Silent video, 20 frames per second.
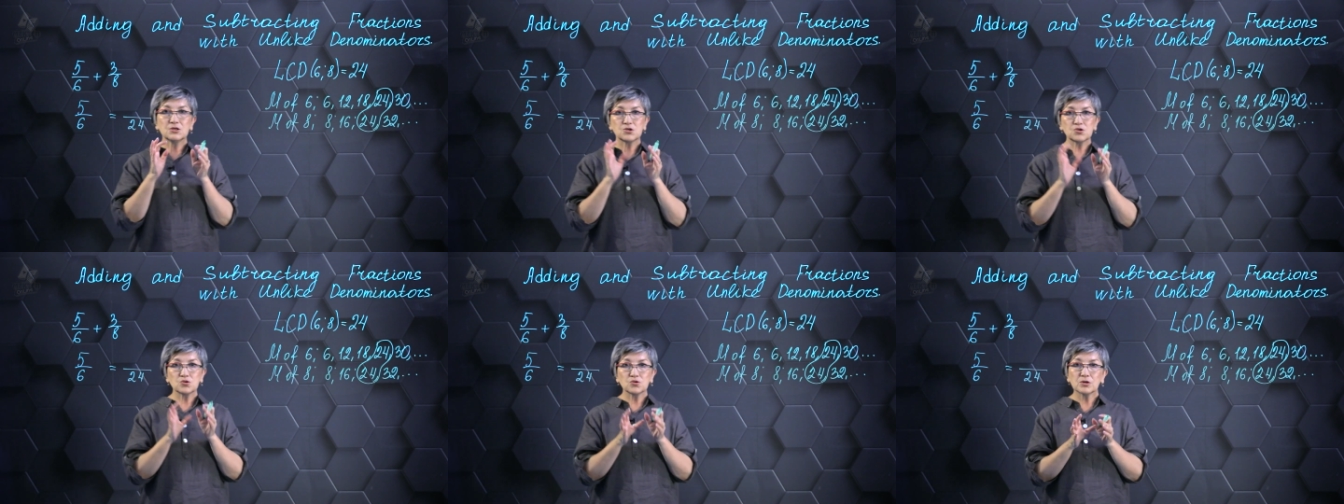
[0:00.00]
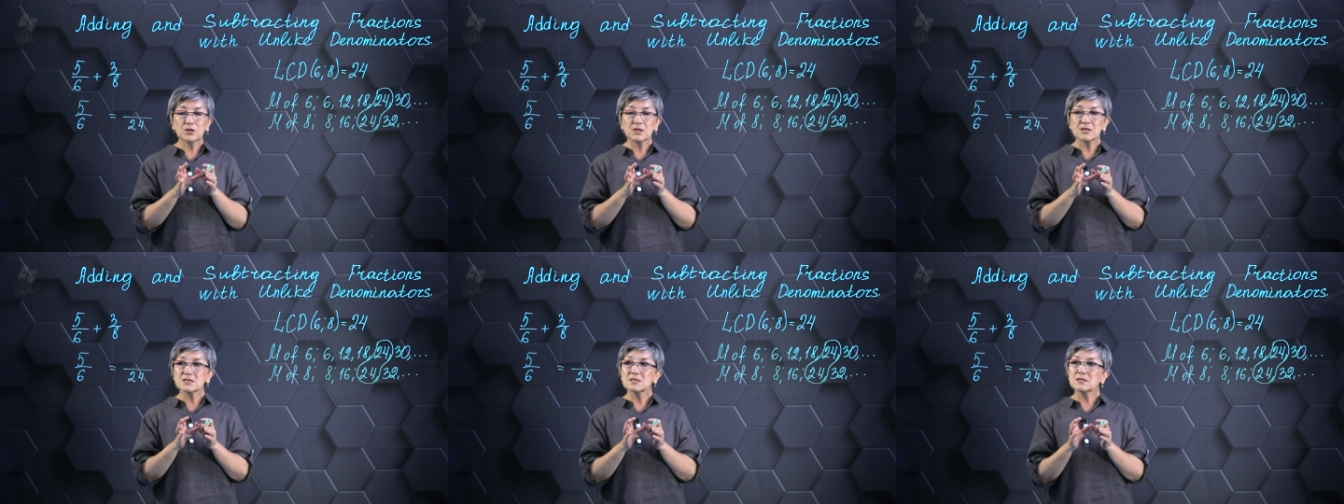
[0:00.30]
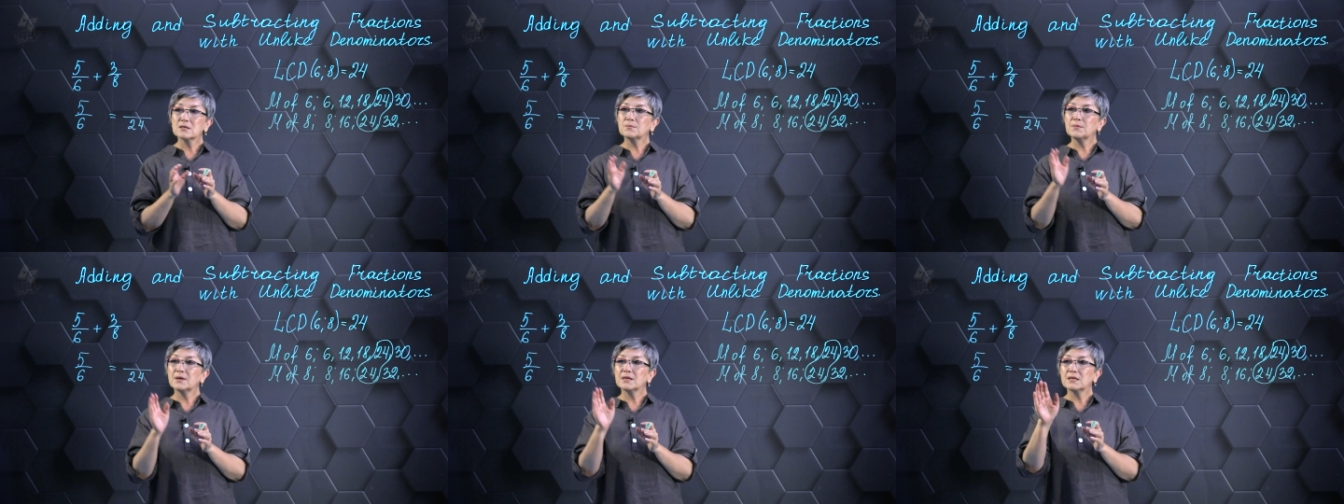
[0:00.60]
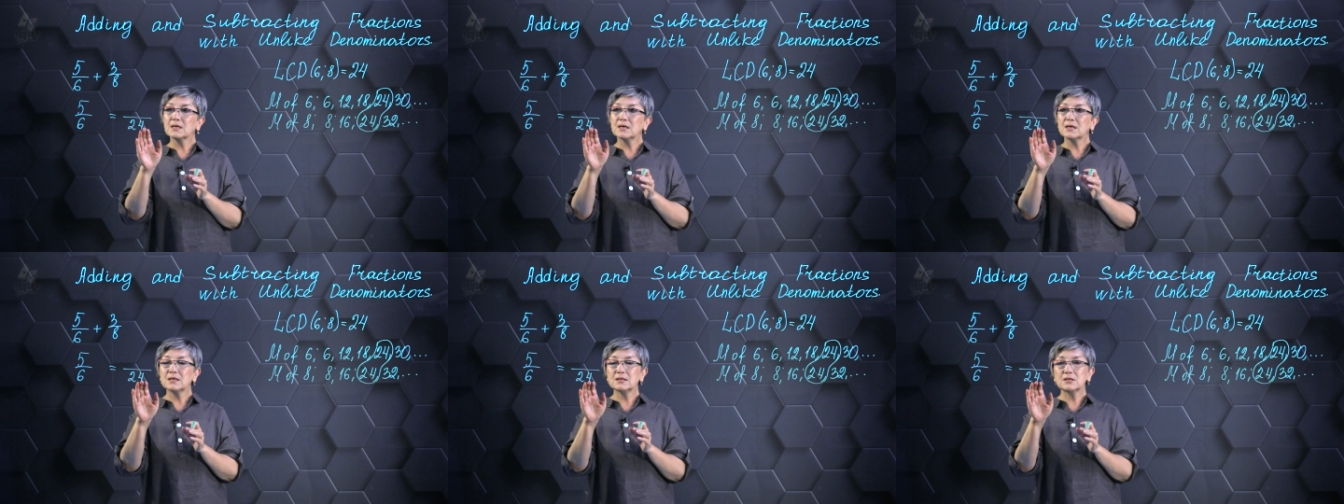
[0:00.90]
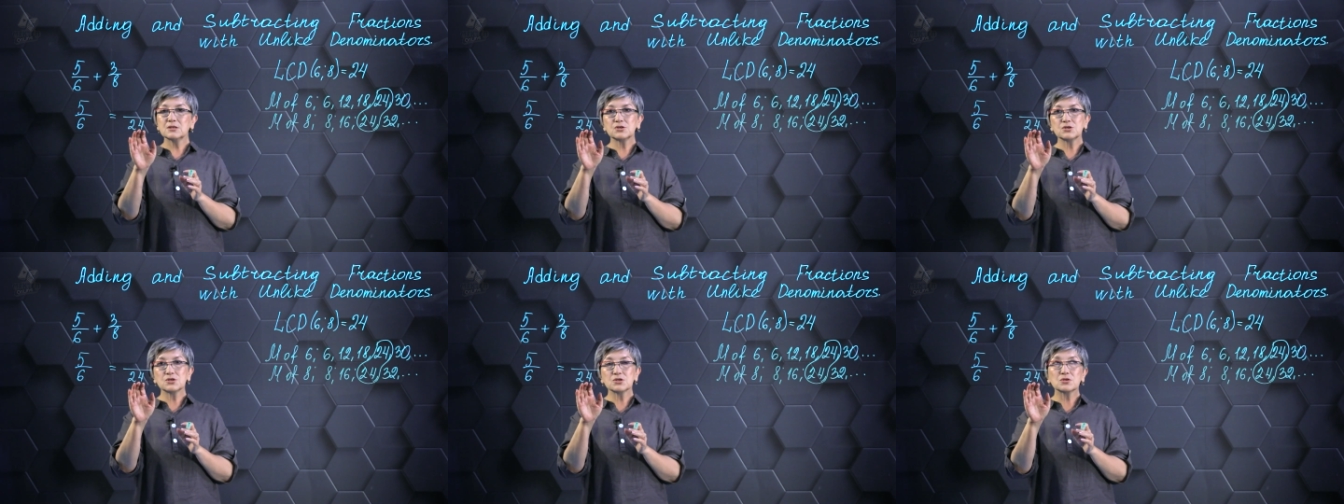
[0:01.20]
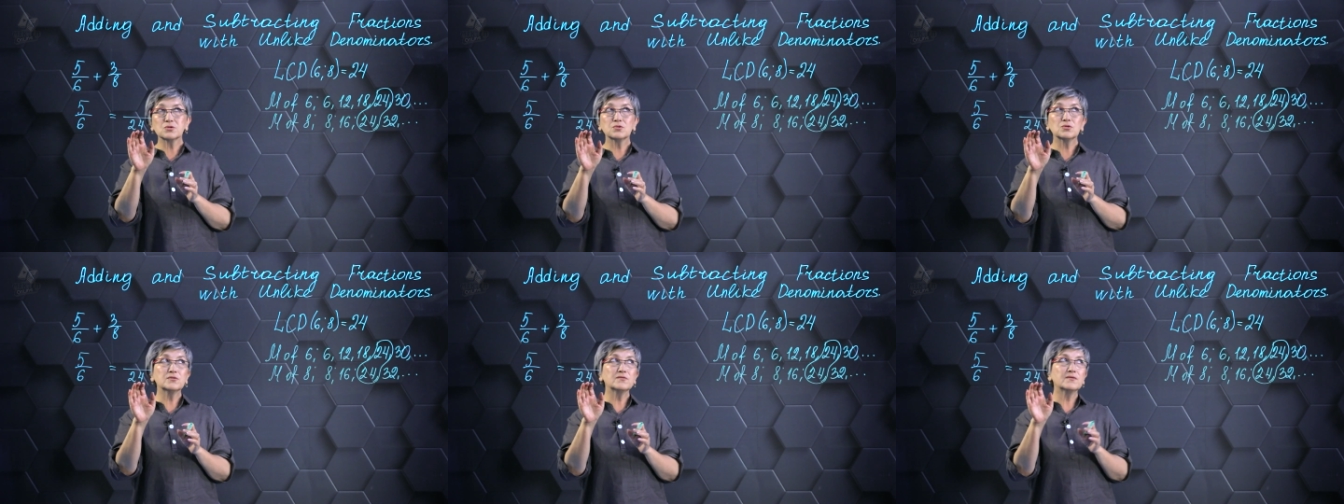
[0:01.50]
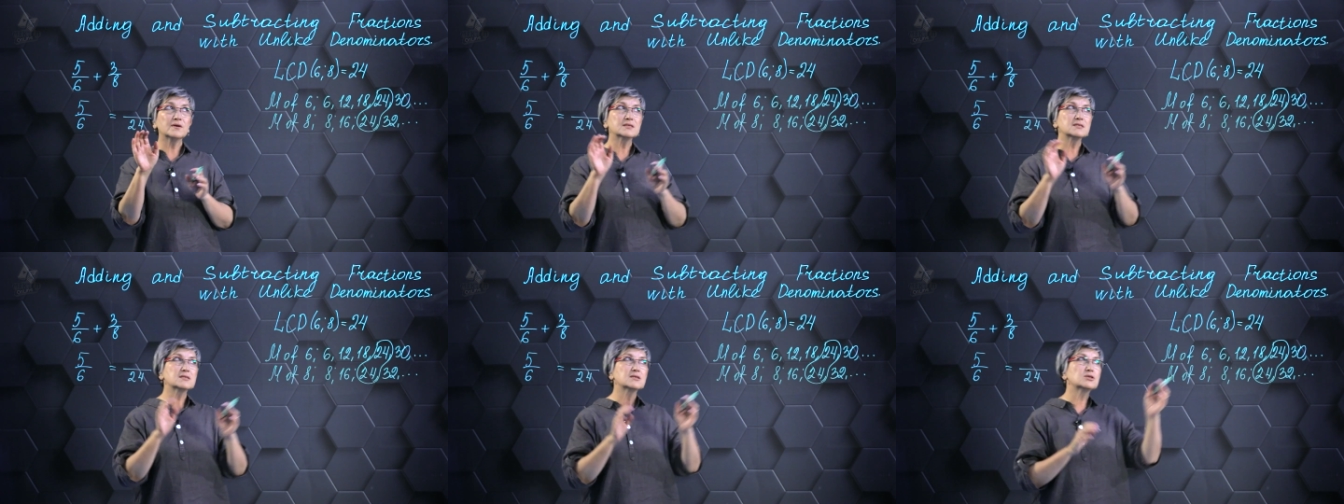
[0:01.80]
this is the number
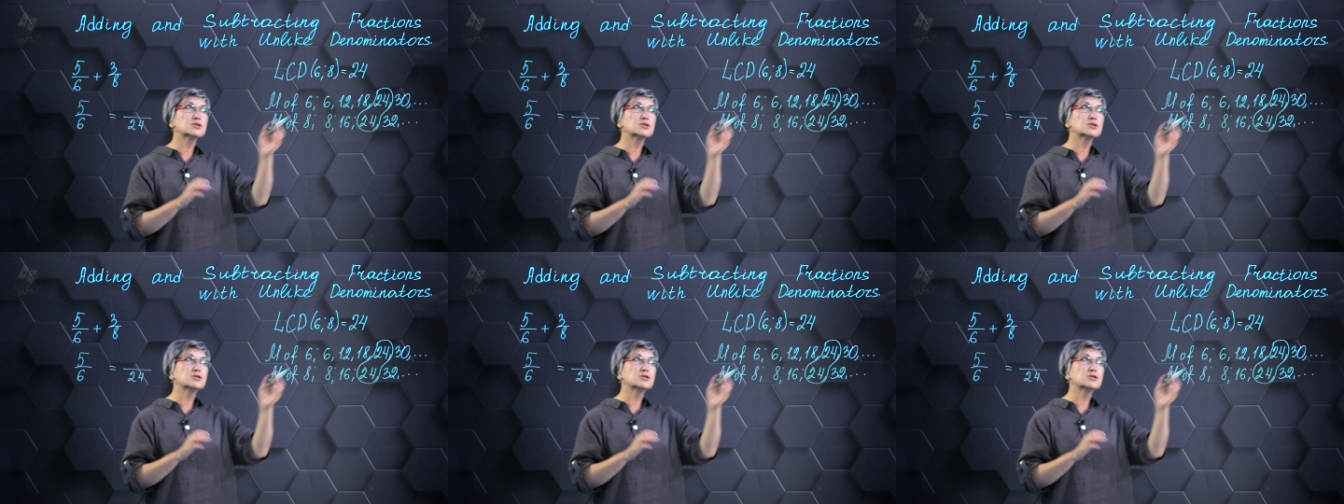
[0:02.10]
twenty-four.